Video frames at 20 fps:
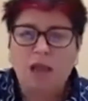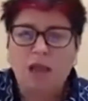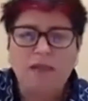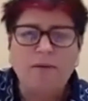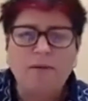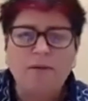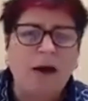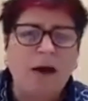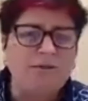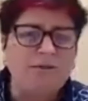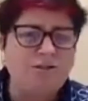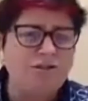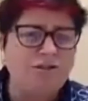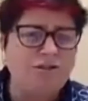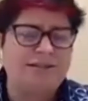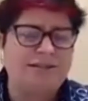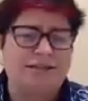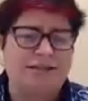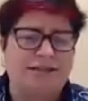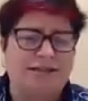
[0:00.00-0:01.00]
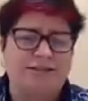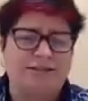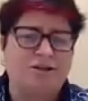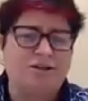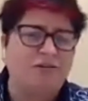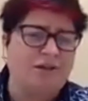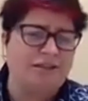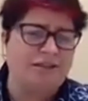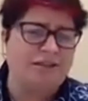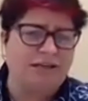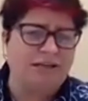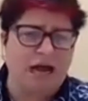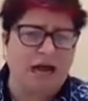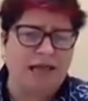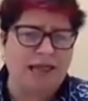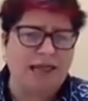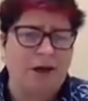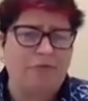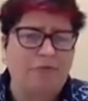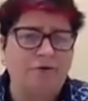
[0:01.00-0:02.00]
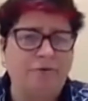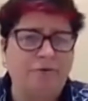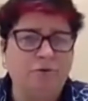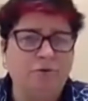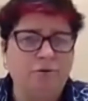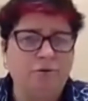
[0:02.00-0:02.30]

And the boss just says, no, that's not allowed.